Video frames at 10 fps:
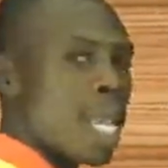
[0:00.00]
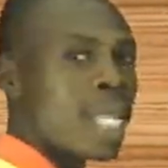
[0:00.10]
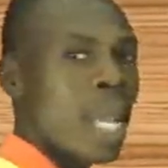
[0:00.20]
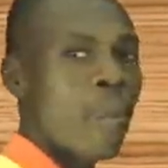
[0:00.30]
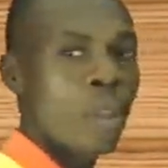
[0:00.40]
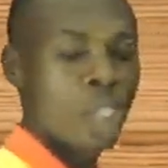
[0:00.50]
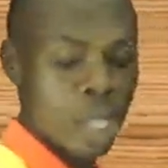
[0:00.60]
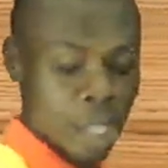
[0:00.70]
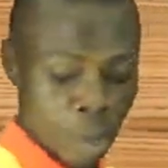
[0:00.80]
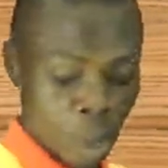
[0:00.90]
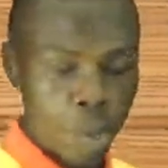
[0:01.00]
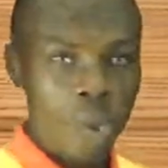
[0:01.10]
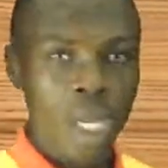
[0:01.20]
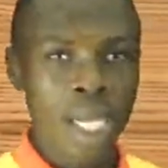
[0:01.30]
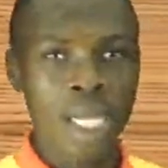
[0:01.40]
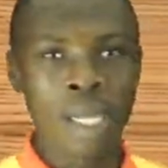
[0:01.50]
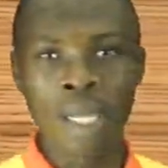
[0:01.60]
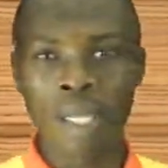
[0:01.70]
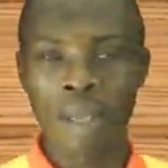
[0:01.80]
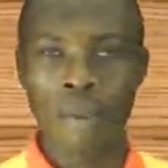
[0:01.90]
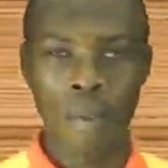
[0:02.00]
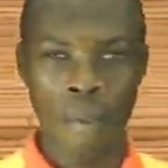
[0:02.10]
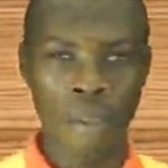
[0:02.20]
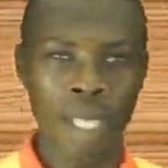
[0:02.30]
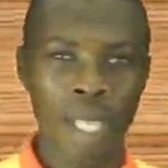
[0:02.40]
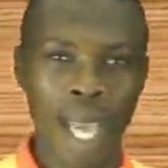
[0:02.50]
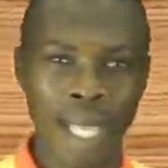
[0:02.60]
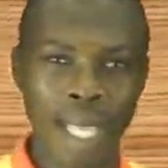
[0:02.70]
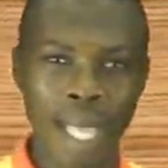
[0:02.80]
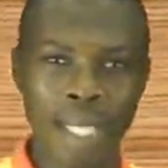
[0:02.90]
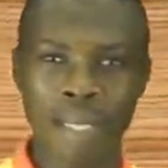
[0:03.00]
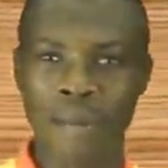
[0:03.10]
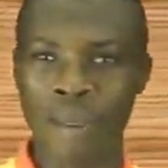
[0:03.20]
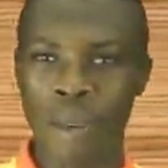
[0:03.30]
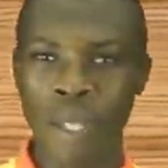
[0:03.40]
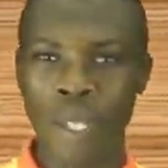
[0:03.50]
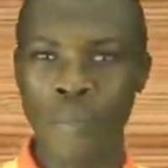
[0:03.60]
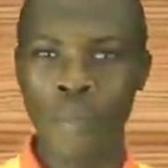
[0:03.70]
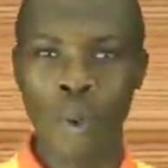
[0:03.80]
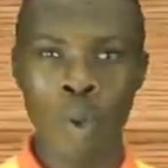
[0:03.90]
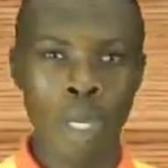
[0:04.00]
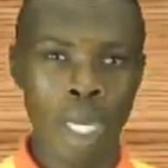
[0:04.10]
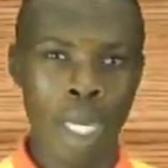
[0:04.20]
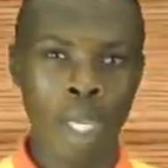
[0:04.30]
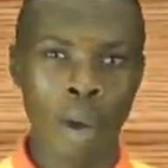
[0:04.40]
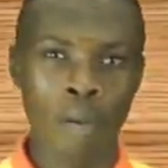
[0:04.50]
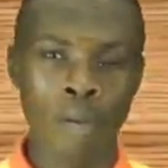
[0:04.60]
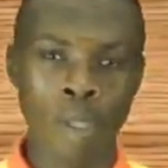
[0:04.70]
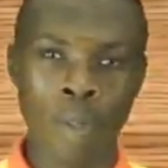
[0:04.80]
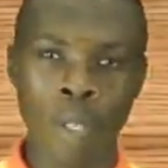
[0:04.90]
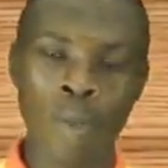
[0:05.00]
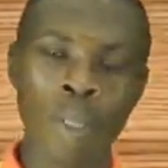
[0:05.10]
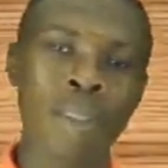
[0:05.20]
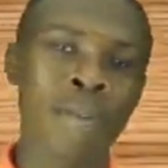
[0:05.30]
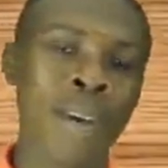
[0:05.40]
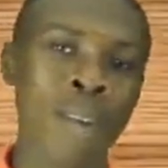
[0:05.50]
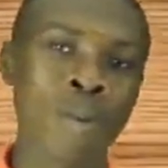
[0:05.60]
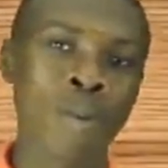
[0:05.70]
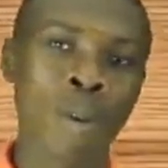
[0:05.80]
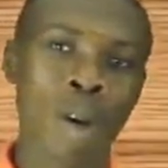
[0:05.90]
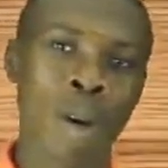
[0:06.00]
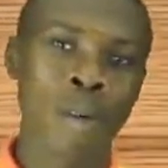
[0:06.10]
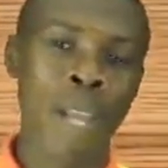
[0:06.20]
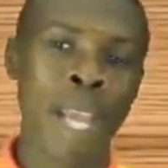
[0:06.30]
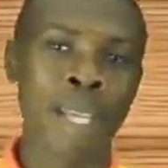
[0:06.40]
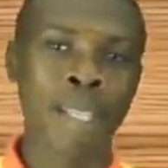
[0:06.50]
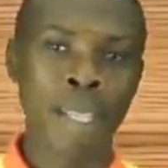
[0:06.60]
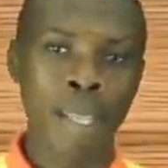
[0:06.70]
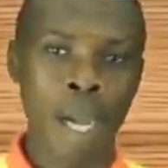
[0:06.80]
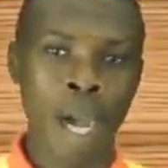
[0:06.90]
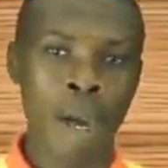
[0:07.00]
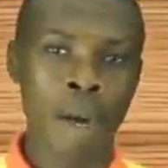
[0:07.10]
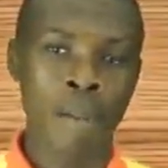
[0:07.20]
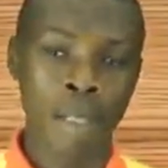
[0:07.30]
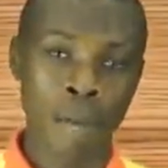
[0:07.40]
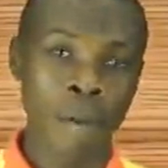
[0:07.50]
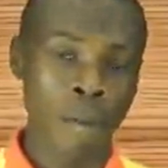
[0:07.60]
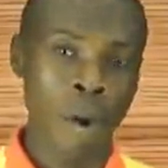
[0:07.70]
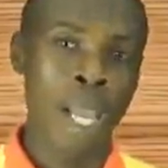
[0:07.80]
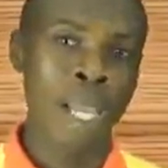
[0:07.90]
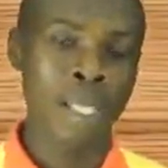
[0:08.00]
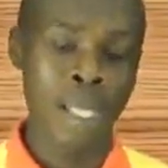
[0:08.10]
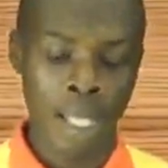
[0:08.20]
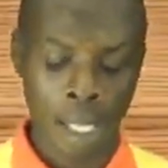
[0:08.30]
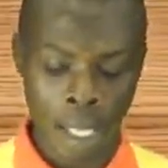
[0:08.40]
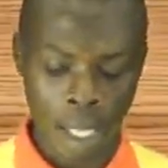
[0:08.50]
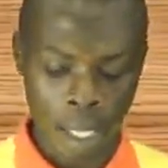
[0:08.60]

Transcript: x approaches 0 is 3. I think that is very simple enough. Substituting the value of x, 0 for x in the